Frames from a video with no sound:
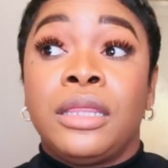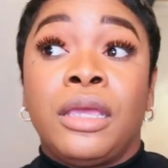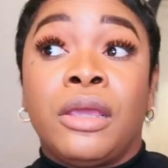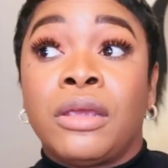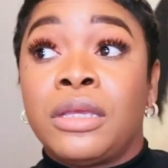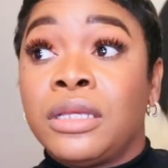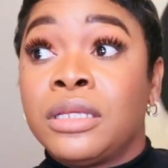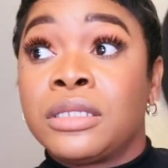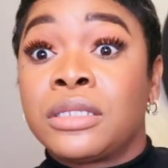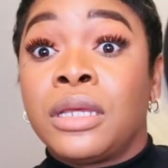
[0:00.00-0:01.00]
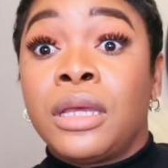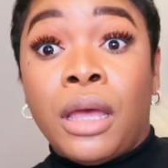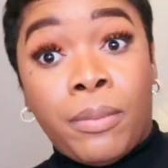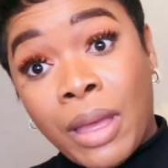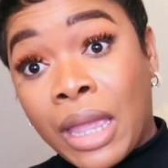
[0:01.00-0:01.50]
There is
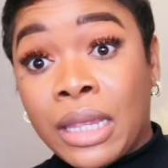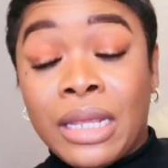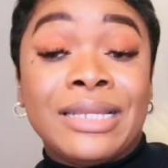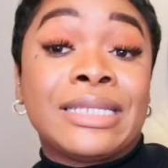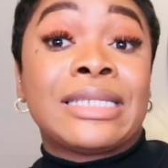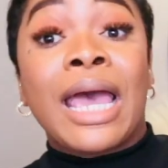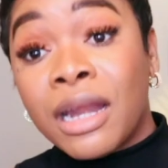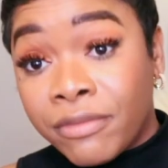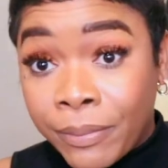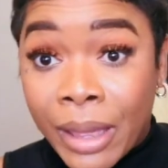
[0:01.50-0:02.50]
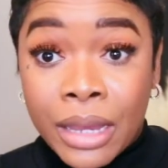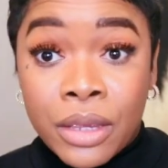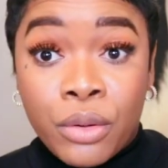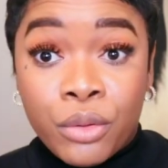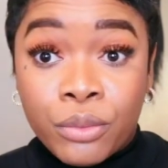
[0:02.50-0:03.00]
a pocket inside of a
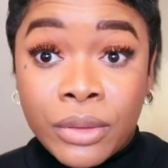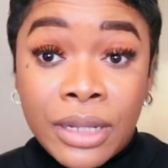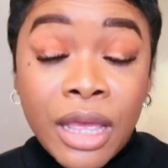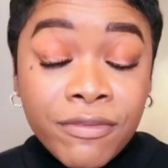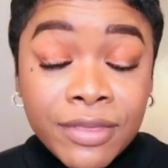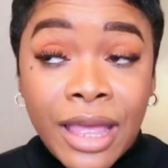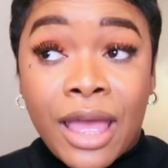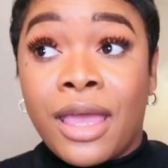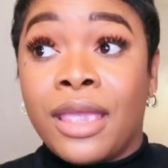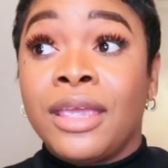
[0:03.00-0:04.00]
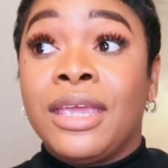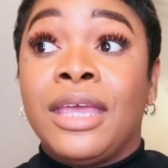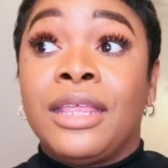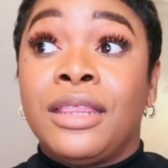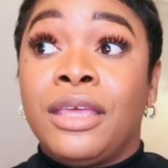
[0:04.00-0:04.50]
pocket on the left thigh.
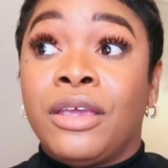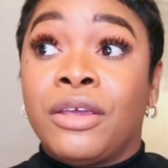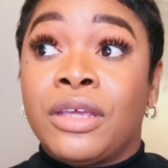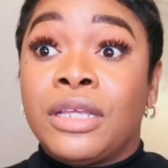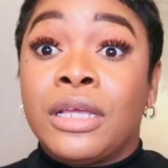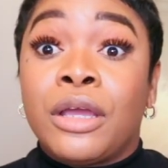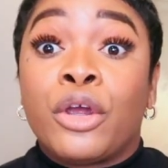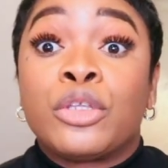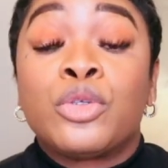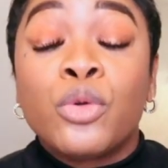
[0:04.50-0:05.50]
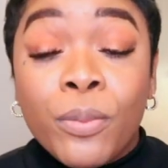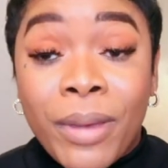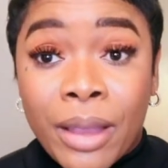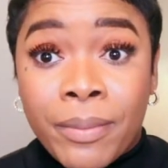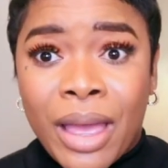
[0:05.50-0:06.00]
There are two
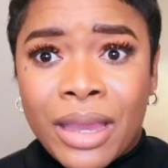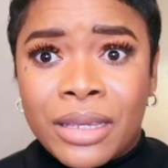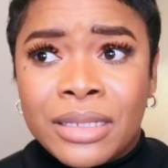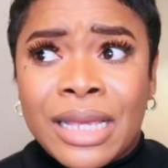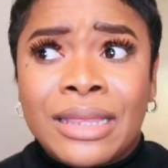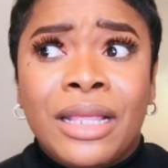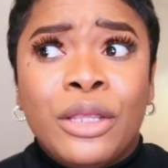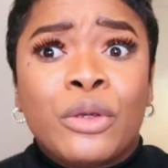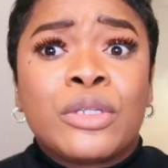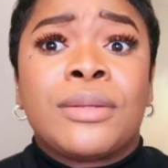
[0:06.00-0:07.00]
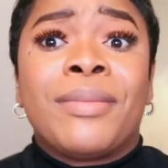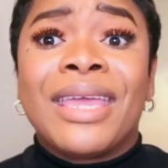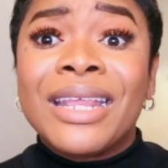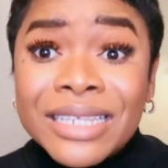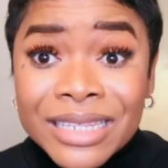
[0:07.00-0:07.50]
back pockets. I think there are some
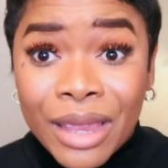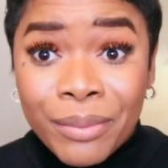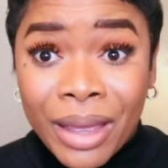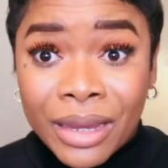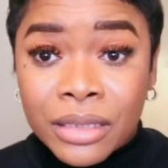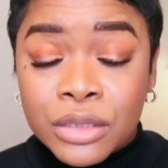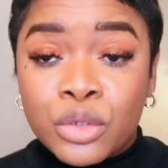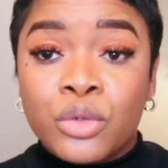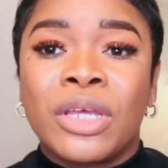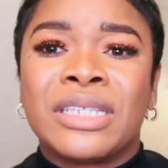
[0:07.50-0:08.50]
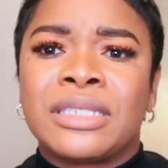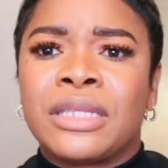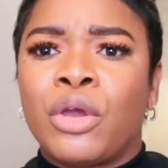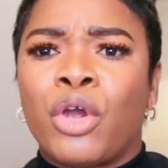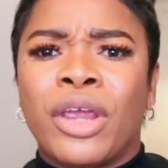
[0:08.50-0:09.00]
inside pockets too, because
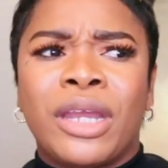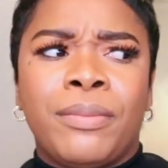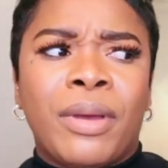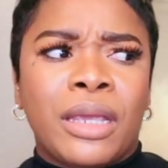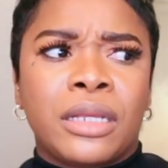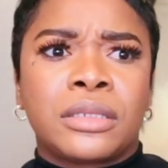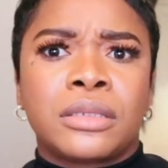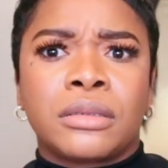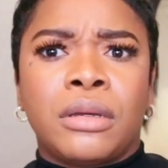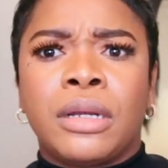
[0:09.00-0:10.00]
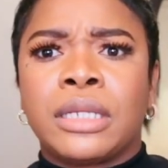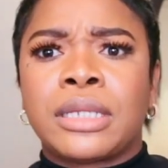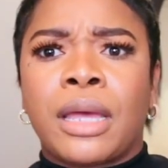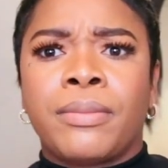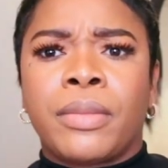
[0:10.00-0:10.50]
there aren't any pockets on the
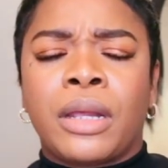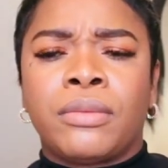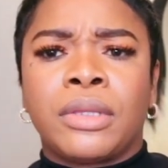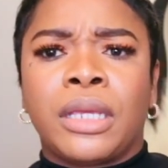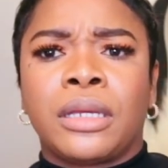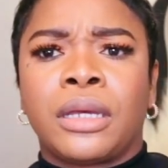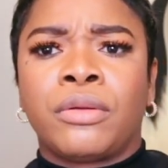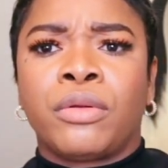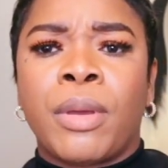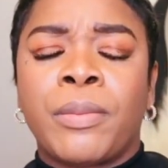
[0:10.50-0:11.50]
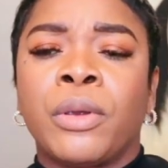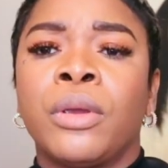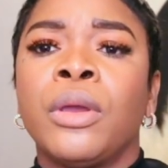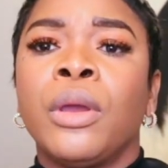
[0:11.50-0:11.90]
top. I don't think, I don't remember.